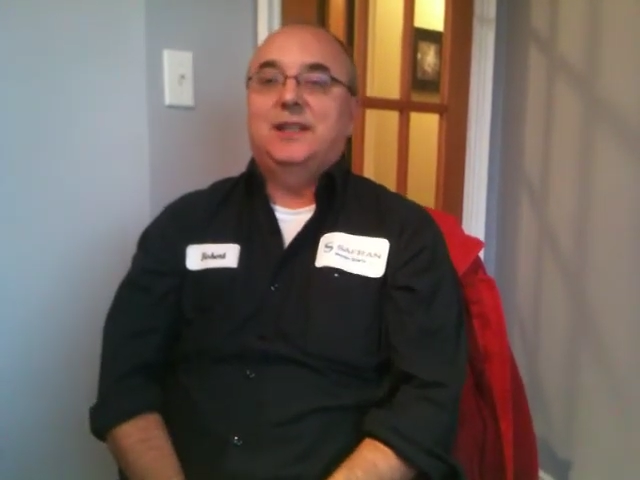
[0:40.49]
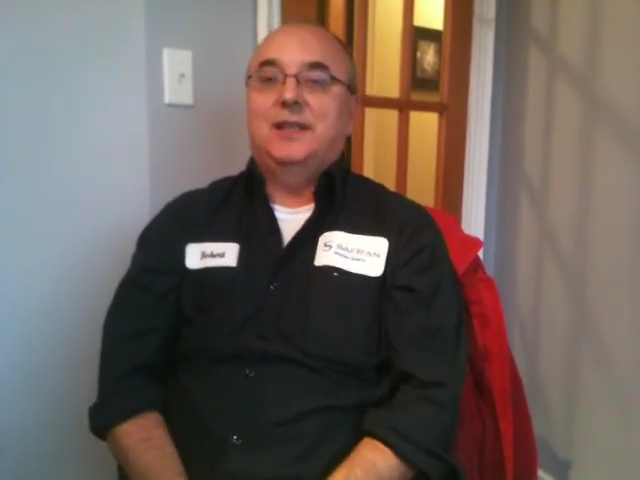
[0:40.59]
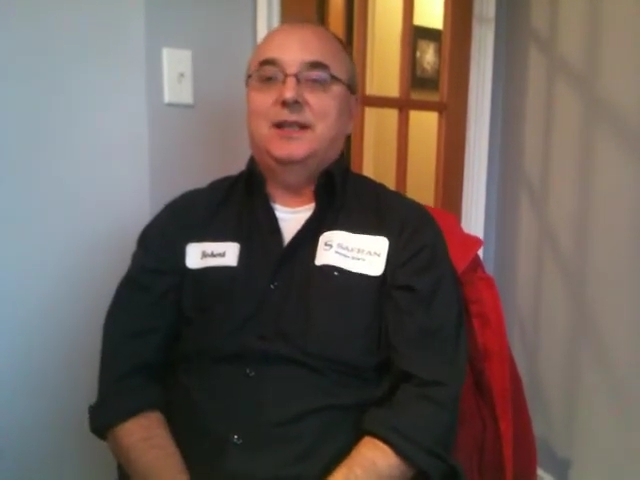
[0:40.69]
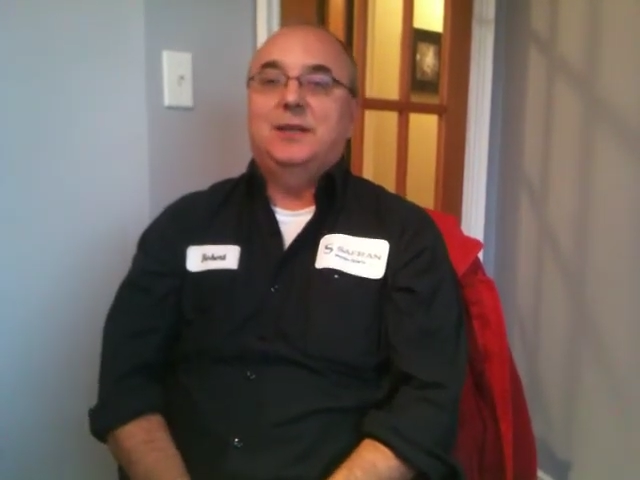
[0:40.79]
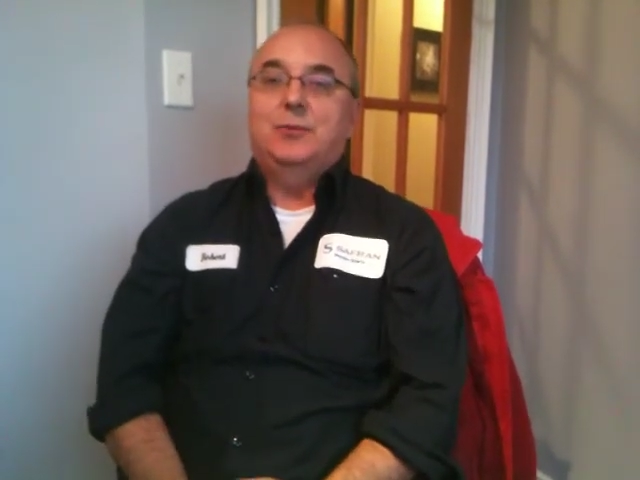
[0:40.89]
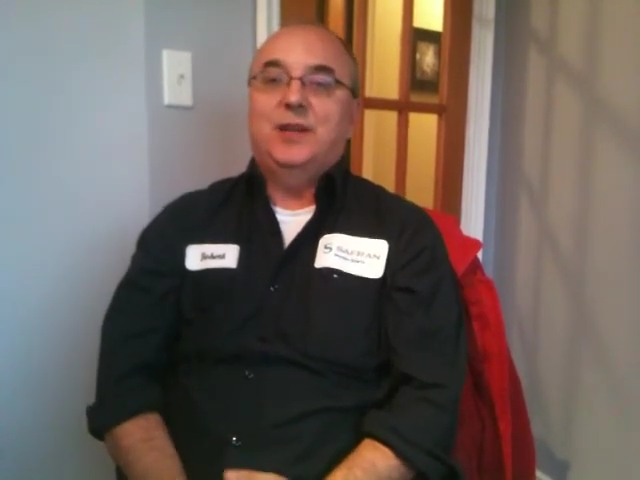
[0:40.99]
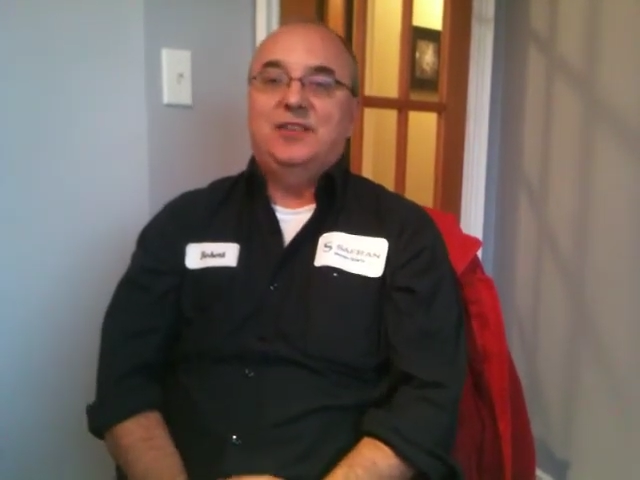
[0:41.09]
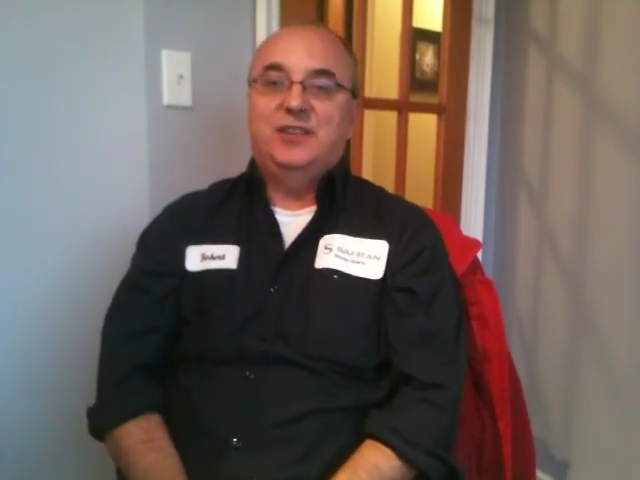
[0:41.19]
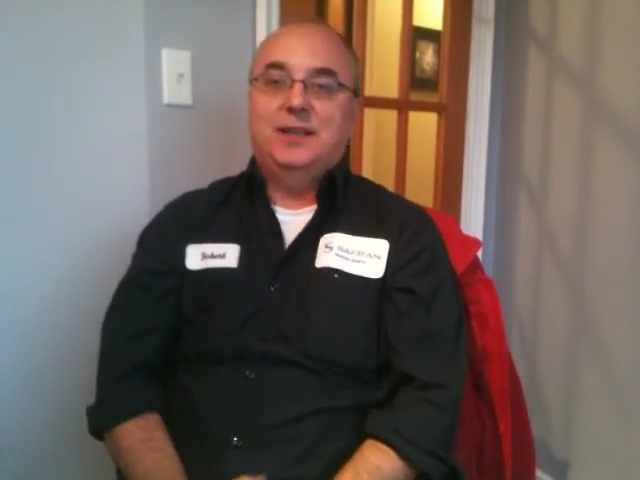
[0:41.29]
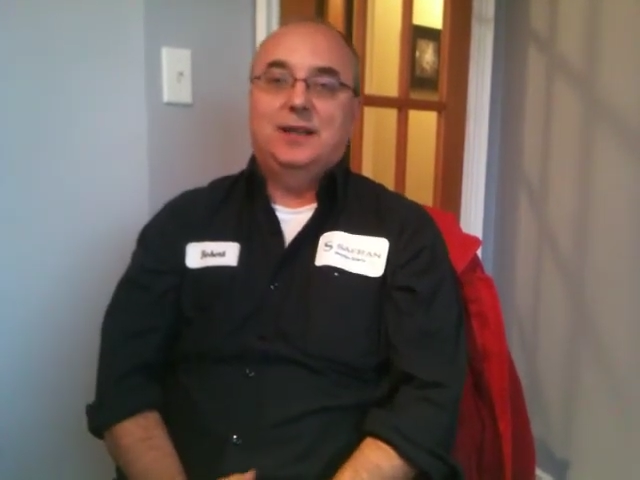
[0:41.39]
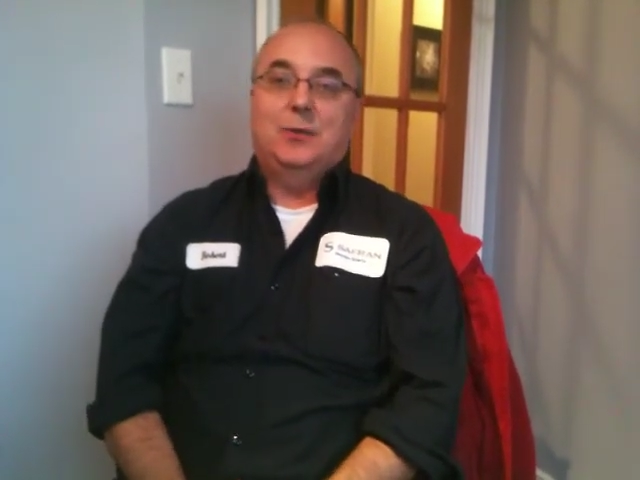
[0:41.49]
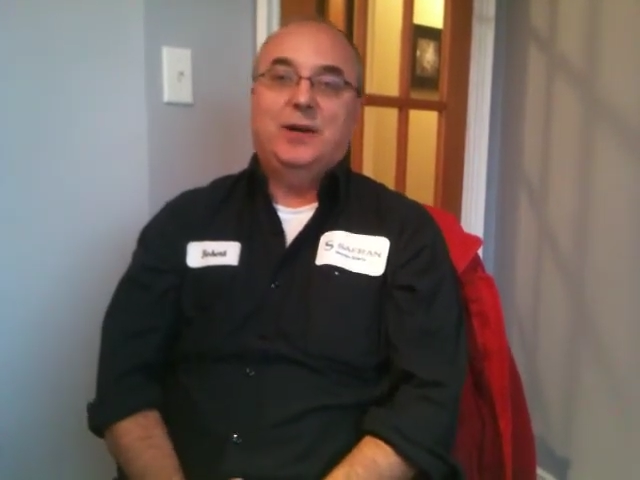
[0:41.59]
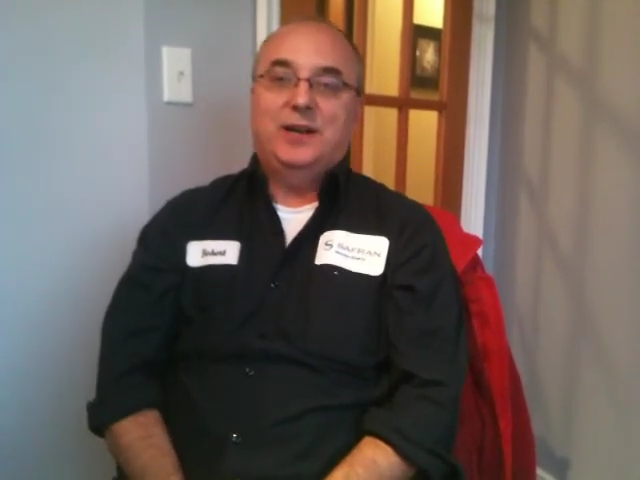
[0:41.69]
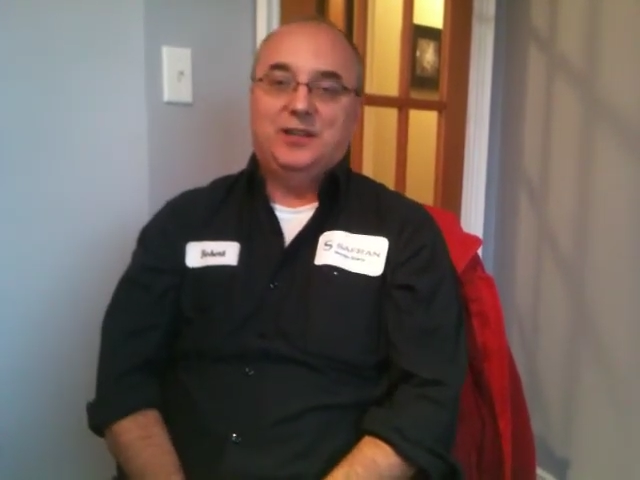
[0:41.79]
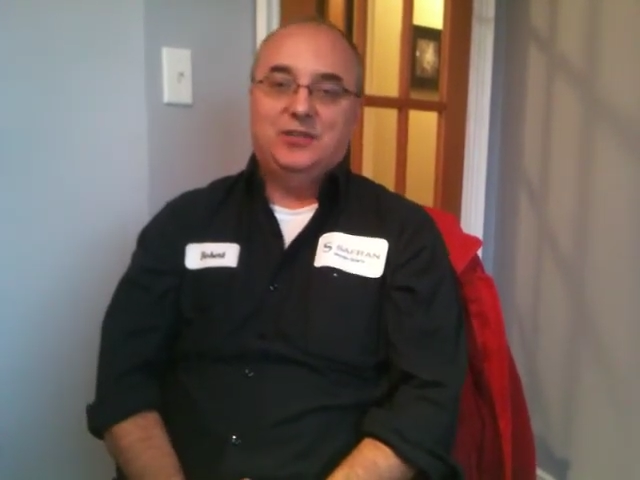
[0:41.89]
in raising
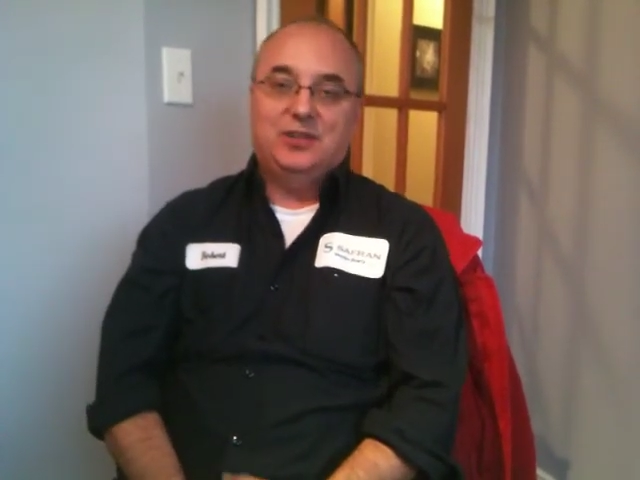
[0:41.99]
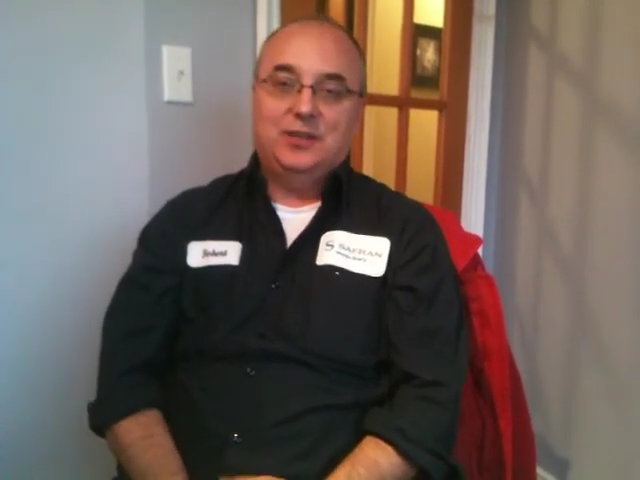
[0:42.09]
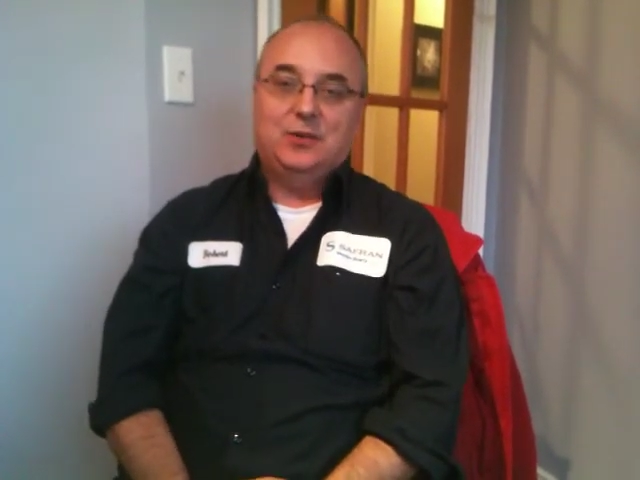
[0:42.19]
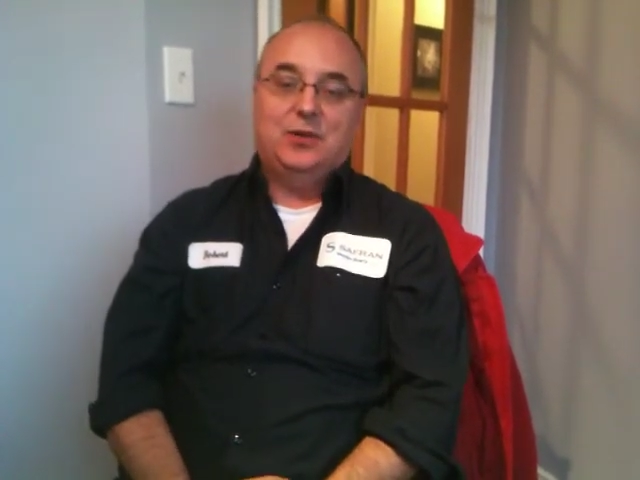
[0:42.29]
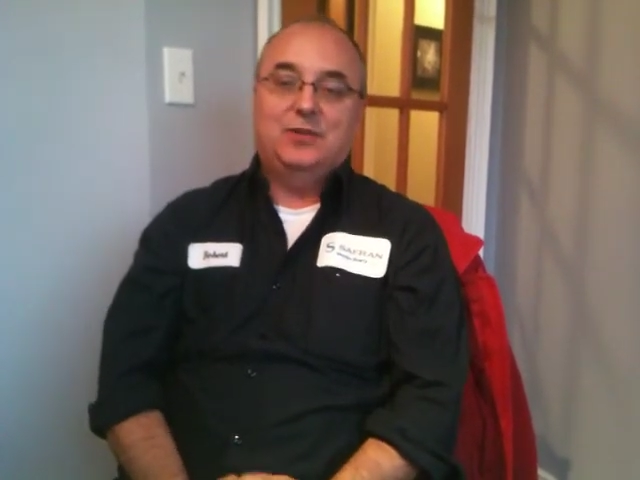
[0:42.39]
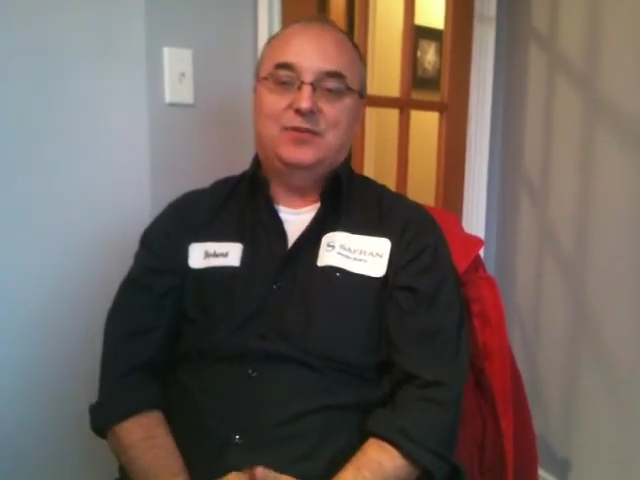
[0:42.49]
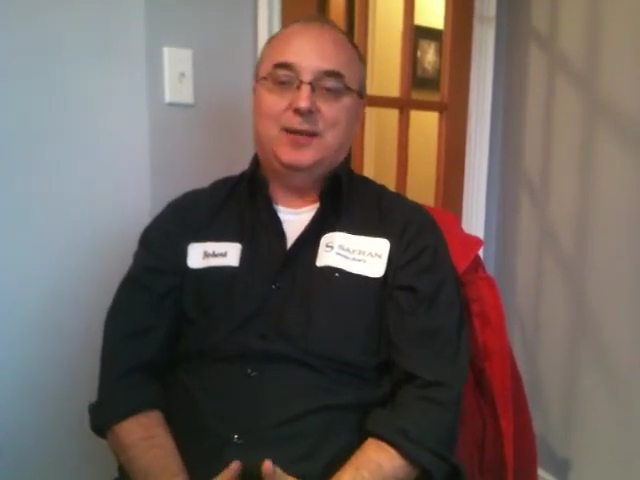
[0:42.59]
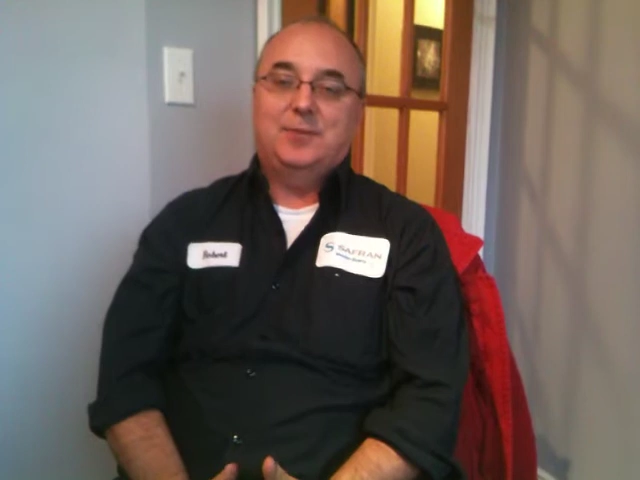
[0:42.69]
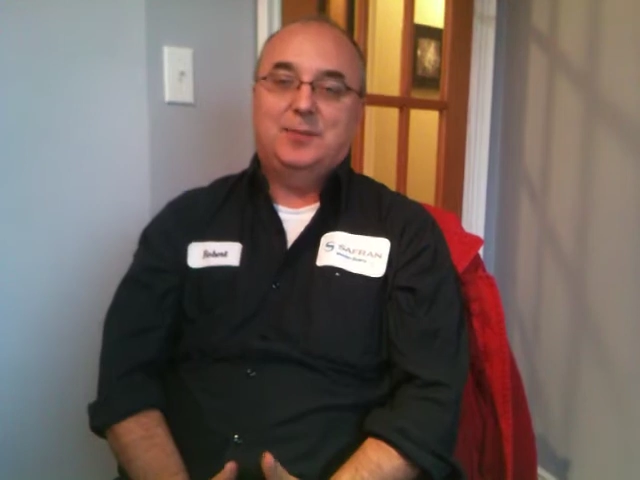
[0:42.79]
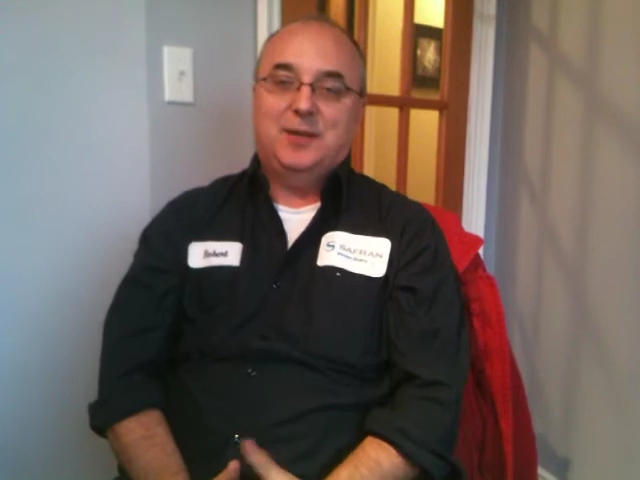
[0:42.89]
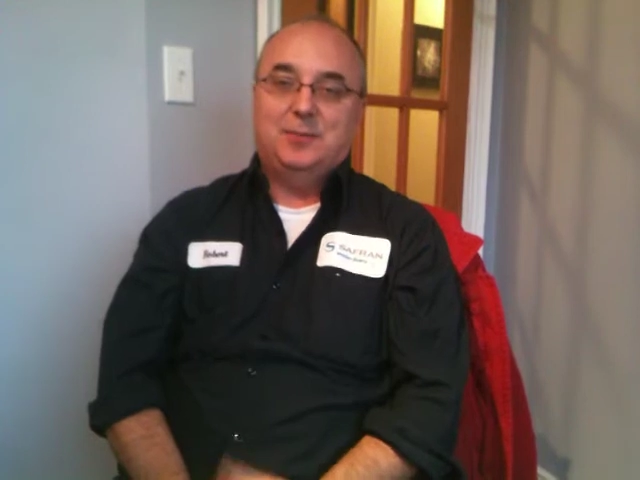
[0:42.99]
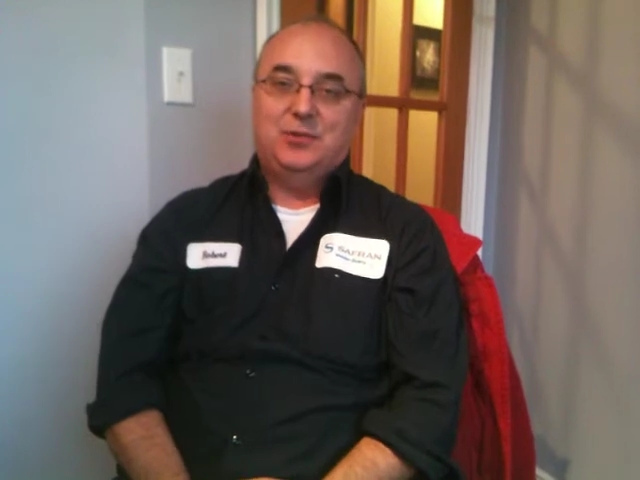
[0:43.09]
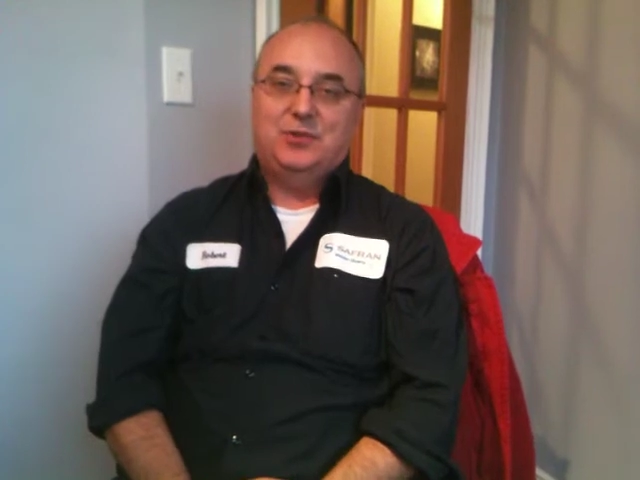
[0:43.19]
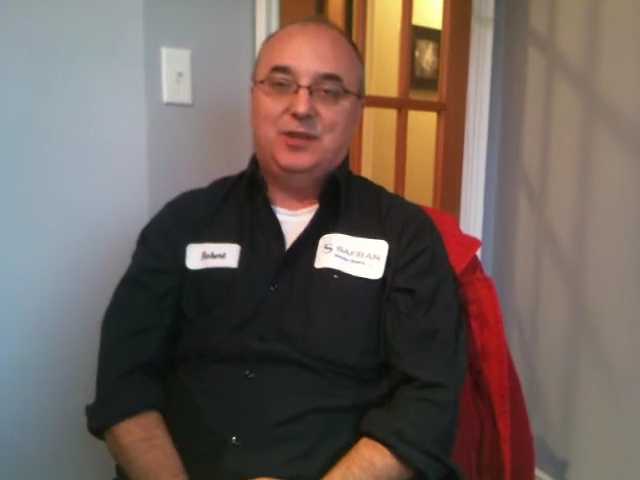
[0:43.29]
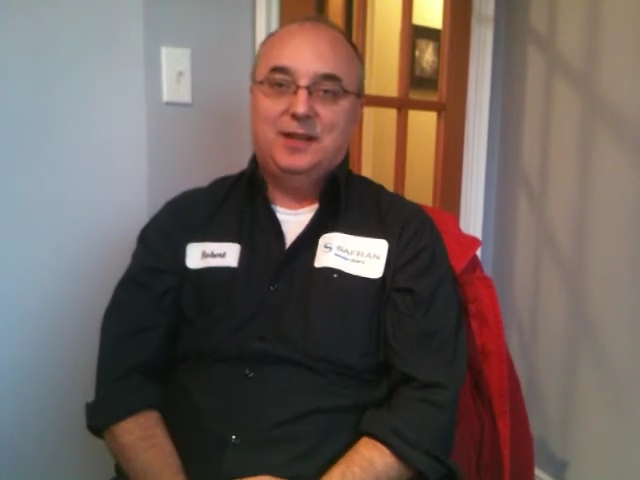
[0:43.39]
awareness in all the family
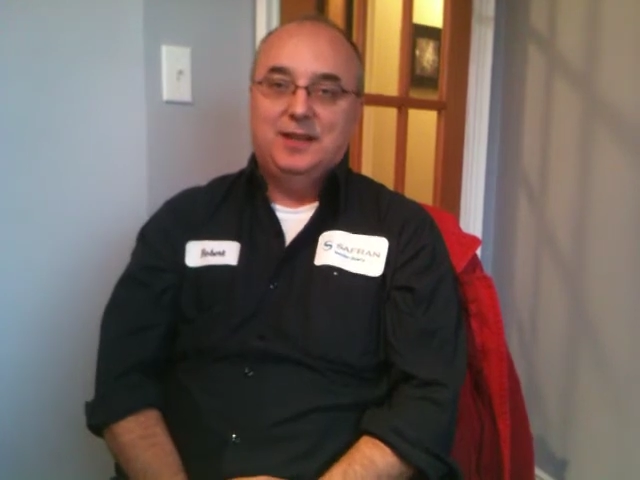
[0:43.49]
members